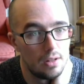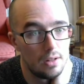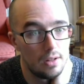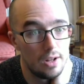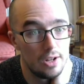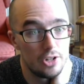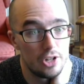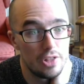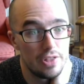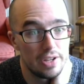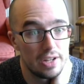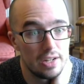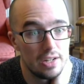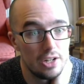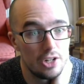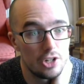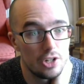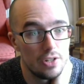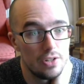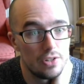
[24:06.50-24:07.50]
I'll check the
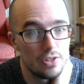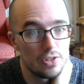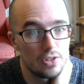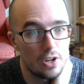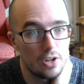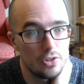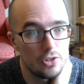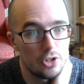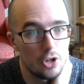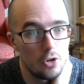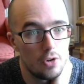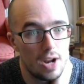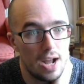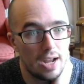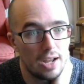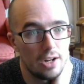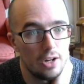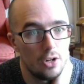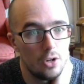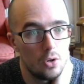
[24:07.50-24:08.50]
condition. This is also
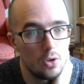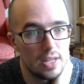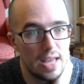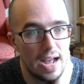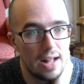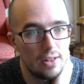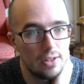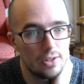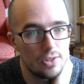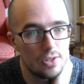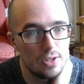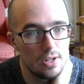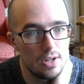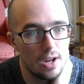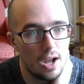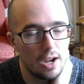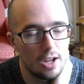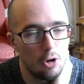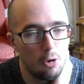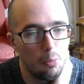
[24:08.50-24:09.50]
Nakano Galaxy,
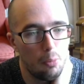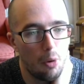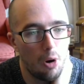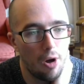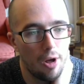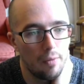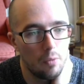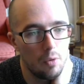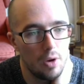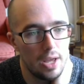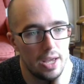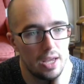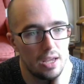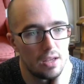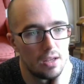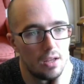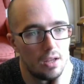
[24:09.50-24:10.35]
Nakano Broadway.